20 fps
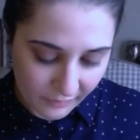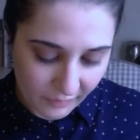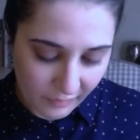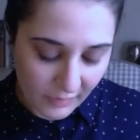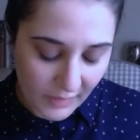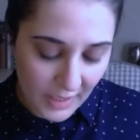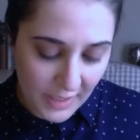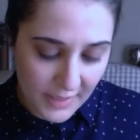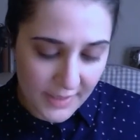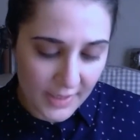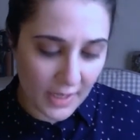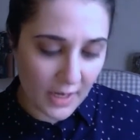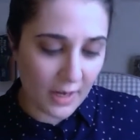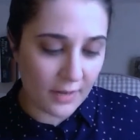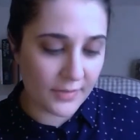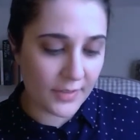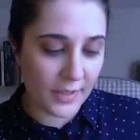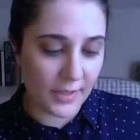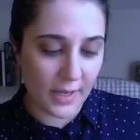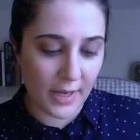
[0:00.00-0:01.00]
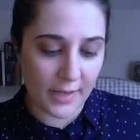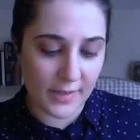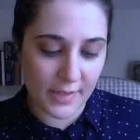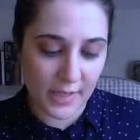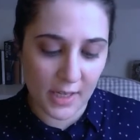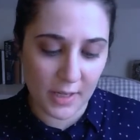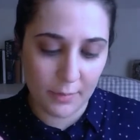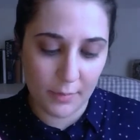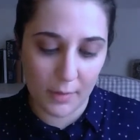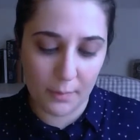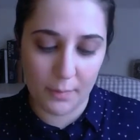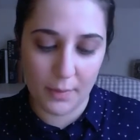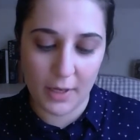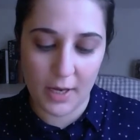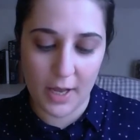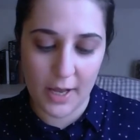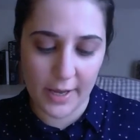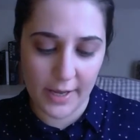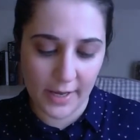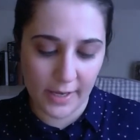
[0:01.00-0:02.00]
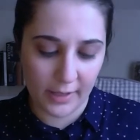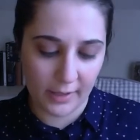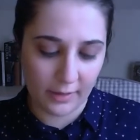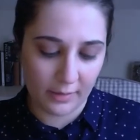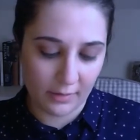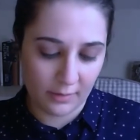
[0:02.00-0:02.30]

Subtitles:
And then after that, I'm applying